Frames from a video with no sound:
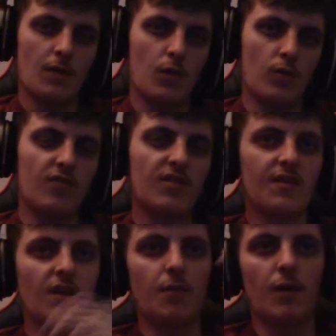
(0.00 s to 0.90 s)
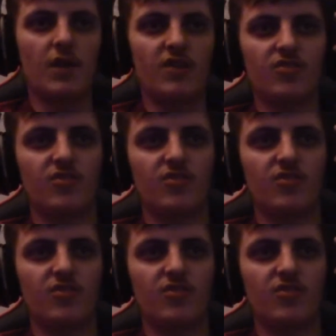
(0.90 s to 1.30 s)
We haven't seen Abomination